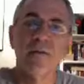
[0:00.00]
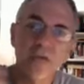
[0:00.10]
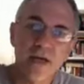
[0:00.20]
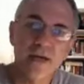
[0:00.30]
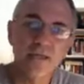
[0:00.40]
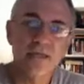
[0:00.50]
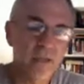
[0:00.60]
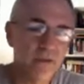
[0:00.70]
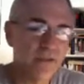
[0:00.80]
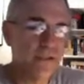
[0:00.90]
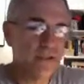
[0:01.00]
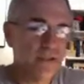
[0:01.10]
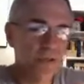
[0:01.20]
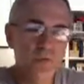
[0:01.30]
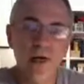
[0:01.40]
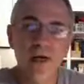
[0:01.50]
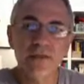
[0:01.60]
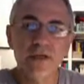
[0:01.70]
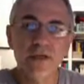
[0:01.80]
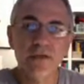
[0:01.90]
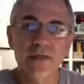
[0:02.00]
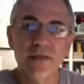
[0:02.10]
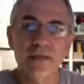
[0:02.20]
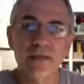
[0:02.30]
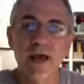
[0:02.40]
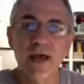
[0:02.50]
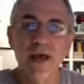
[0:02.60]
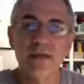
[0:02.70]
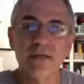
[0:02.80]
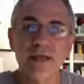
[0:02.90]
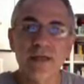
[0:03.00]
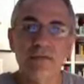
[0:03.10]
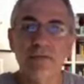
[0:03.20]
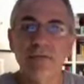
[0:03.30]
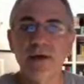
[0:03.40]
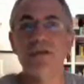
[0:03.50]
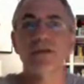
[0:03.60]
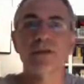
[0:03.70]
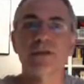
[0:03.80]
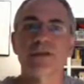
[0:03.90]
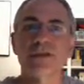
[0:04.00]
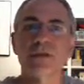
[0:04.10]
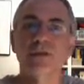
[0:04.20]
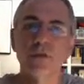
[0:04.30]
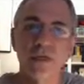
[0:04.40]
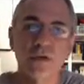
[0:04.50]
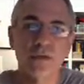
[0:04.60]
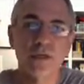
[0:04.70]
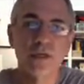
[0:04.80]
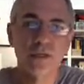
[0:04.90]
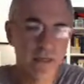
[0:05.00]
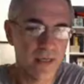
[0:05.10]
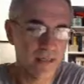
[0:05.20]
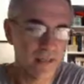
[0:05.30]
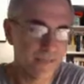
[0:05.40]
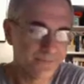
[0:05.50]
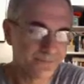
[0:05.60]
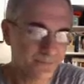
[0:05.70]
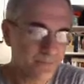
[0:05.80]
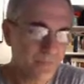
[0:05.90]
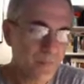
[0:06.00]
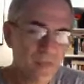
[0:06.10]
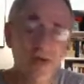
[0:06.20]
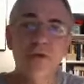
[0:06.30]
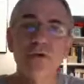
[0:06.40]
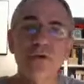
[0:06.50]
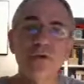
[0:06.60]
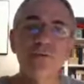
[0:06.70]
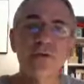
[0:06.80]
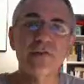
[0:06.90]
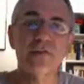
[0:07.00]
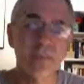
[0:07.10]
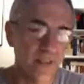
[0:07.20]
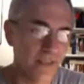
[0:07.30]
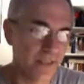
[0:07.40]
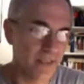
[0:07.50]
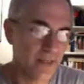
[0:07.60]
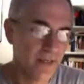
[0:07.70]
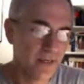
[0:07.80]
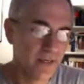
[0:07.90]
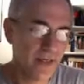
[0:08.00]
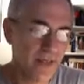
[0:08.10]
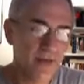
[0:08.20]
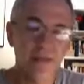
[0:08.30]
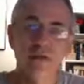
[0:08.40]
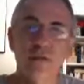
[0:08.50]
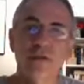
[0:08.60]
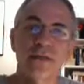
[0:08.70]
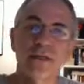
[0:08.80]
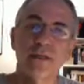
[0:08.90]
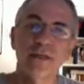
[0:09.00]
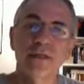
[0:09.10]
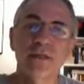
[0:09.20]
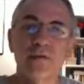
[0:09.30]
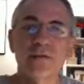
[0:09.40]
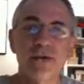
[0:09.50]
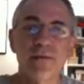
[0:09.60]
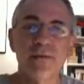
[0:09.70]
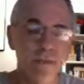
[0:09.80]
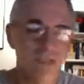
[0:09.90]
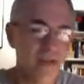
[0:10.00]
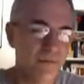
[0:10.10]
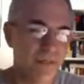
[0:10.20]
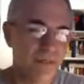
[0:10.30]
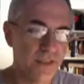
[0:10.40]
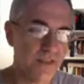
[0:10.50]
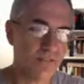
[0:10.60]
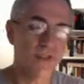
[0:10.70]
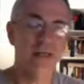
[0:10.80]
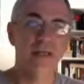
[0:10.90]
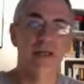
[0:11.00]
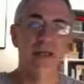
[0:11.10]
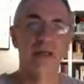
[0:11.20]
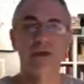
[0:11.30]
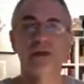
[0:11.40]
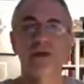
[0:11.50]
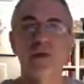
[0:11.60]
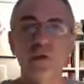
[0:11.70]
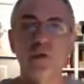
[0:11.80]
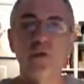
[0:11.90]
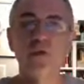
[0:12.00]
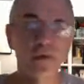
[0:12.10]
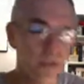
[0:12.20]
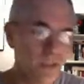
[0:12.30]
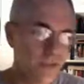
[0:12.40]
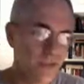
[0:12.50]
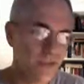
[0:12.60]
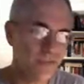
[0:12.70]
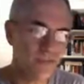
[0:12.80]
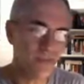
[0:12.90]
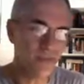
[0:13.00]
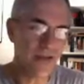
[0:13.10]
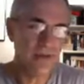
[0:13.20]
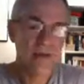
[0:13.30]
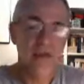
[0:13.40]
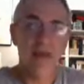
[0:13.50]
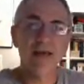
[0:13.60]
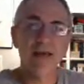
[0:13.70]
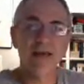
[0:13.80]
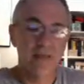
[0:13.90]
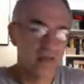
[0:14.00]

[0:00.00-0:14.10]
The idea here is too much cohesion has negative effects just as too little does. And also flexibility. That here we look at leadership and the types of discipline and the roles and negotiation people have. And